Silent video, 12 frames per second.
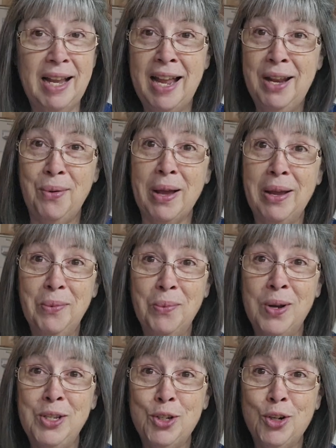Anyway,
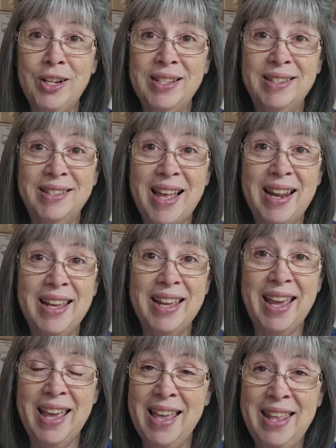winter is
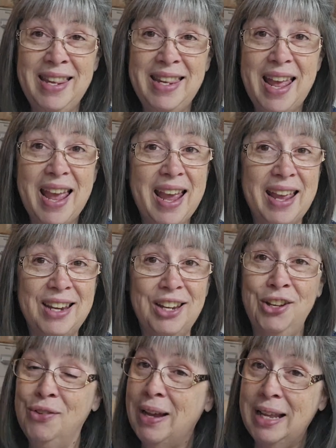setting in,
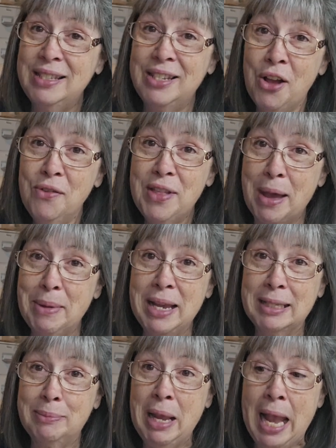and you guys know that
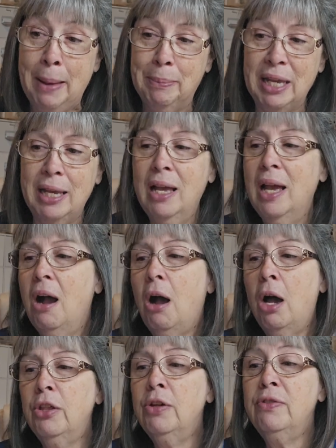makes me happy.
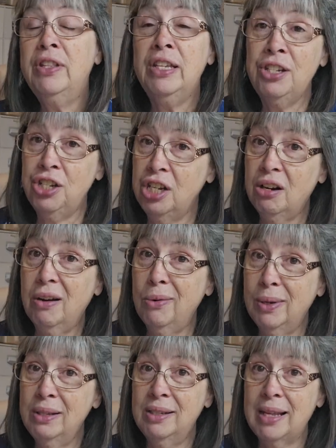Although this year, I
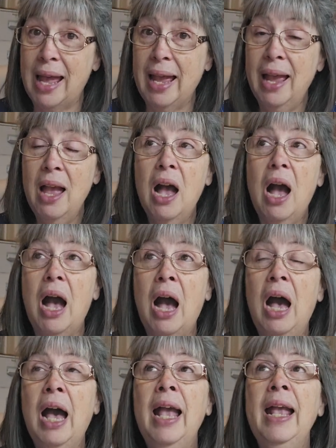will say,
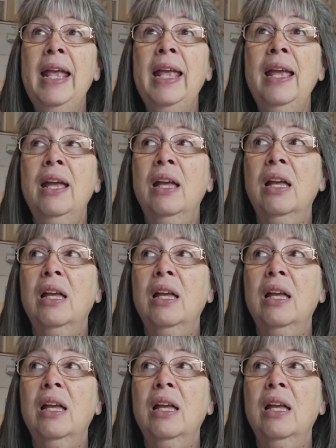I